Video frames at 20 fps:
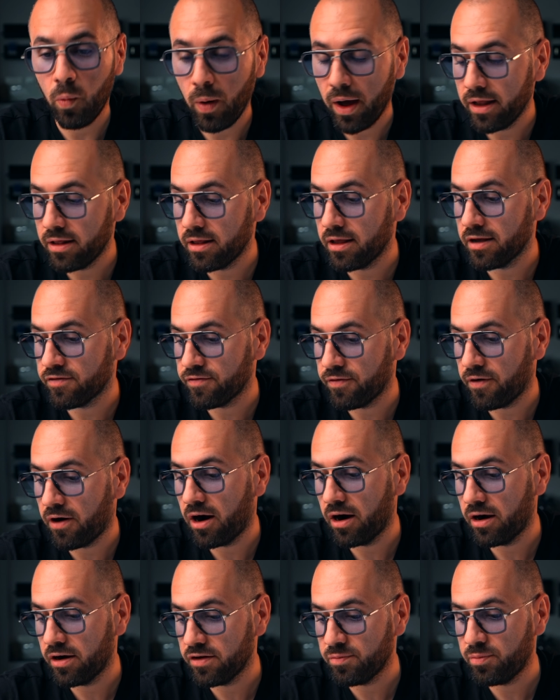went as
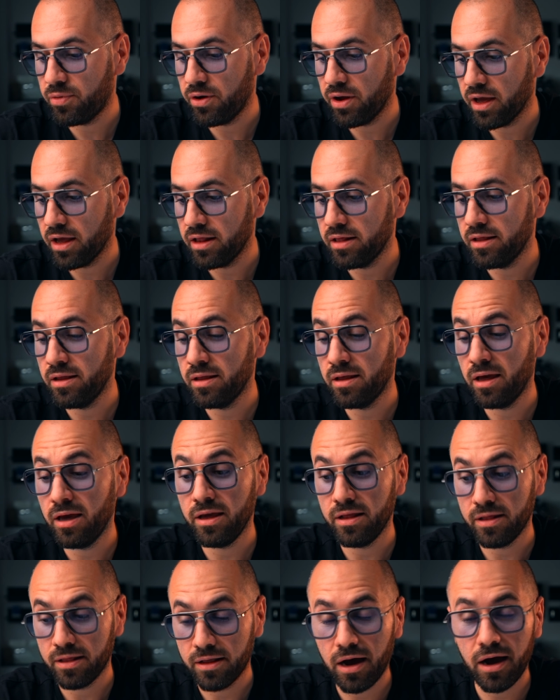far as bringing the
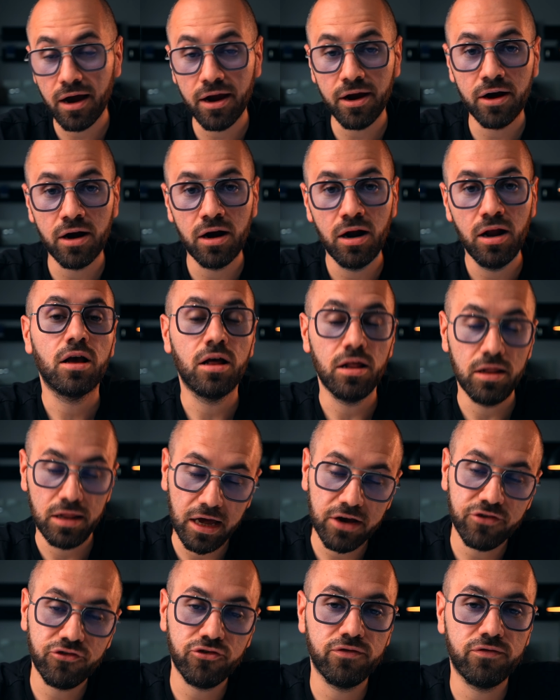entire
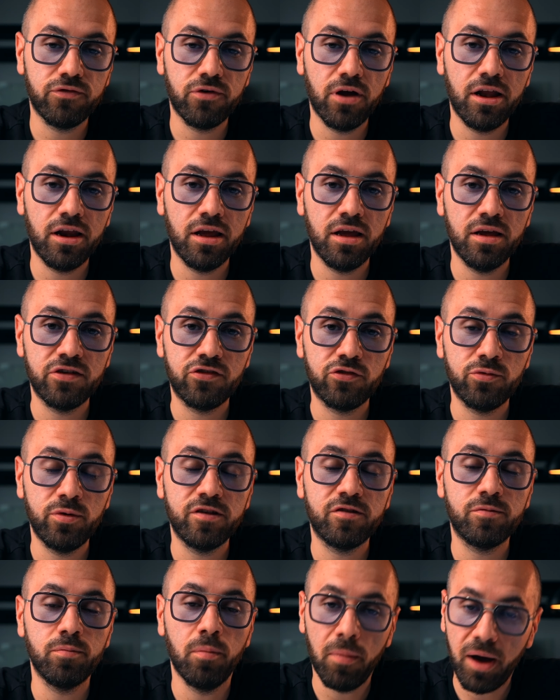collection of writing
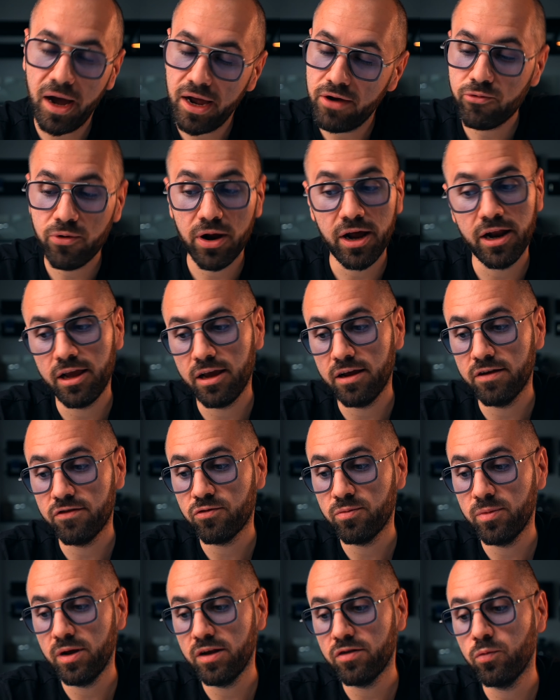instruments, my writing
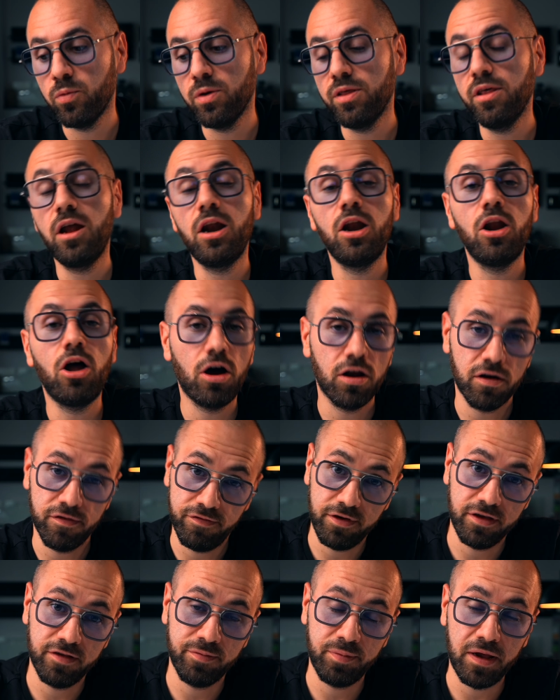instruments, with a lot of
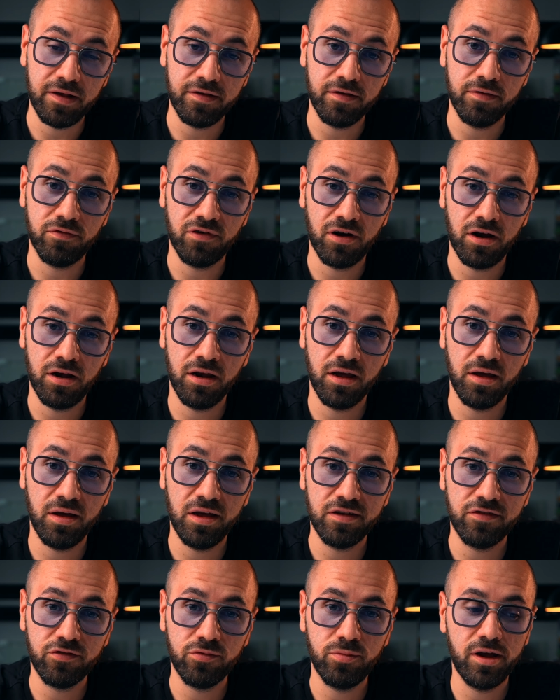expensive writing
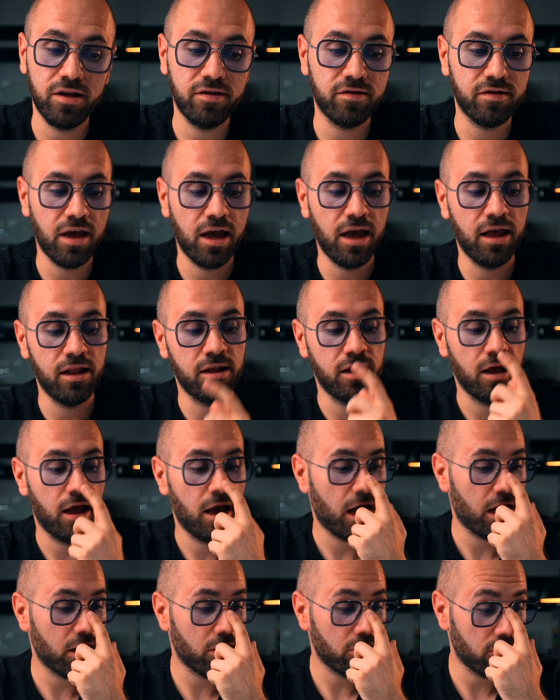instruments. And
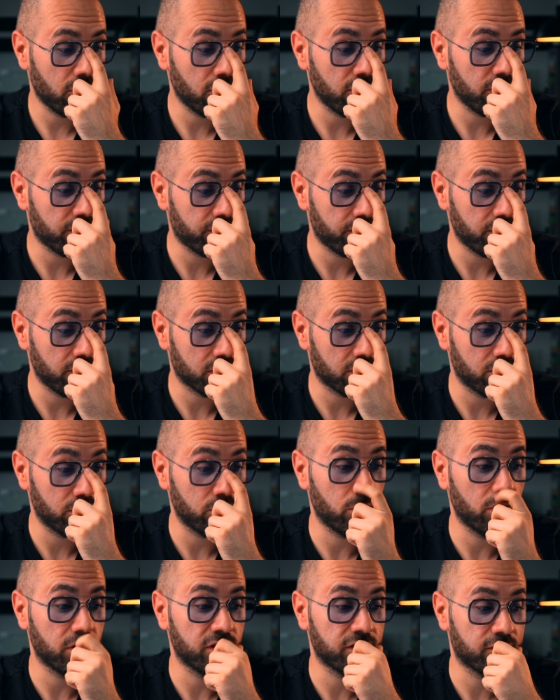I don't know if it
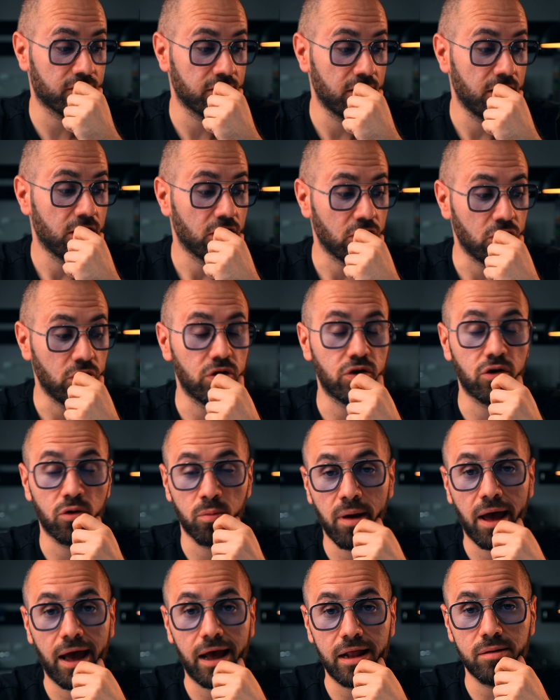was good or
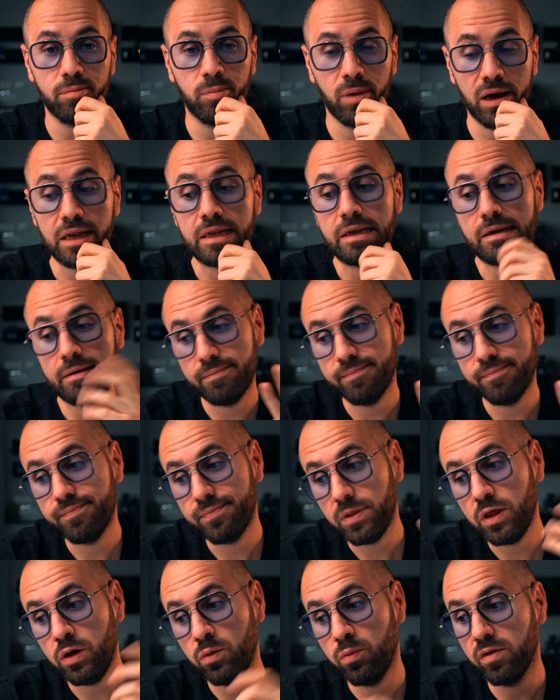bad, but
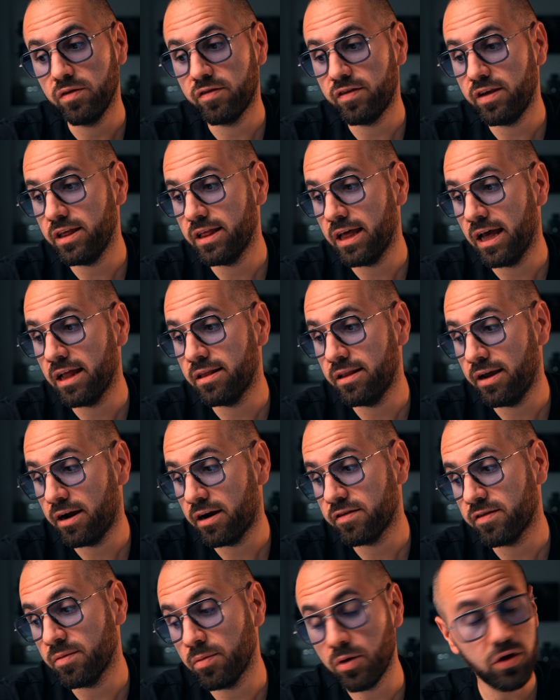you will see that there
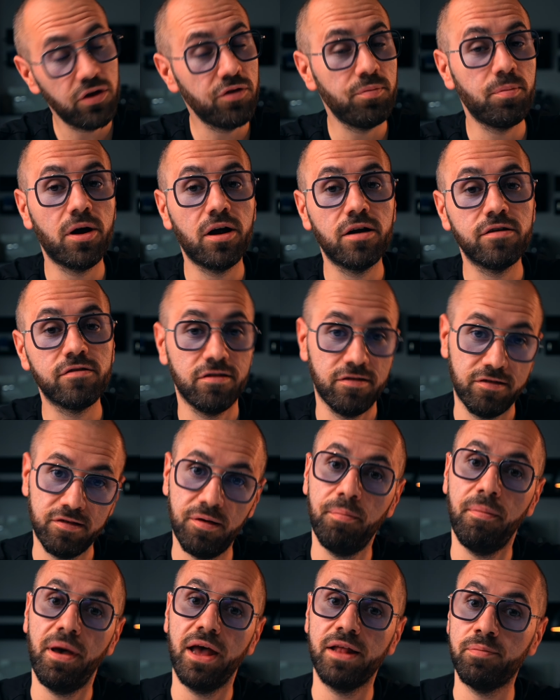are some good parts and
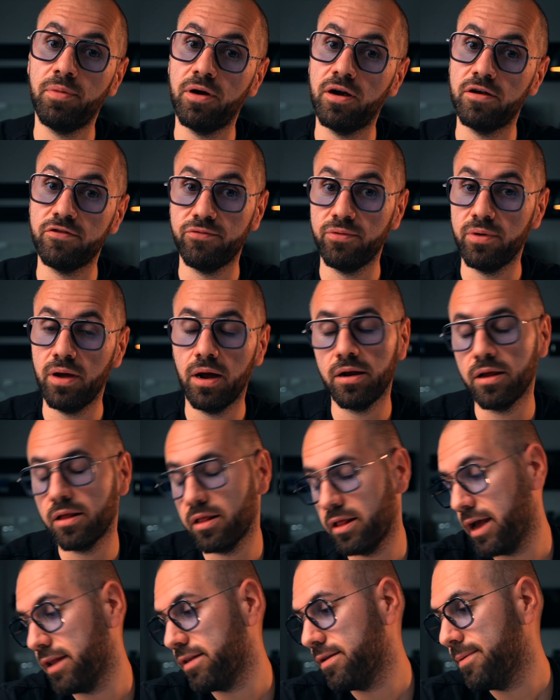some bad parts regarding
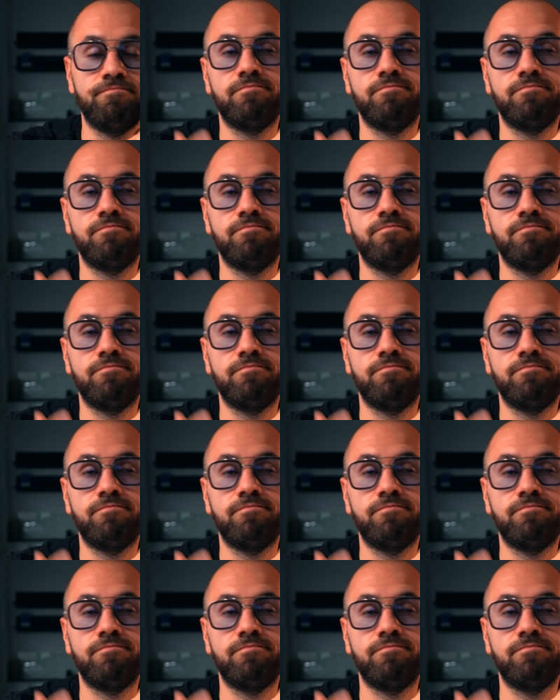that.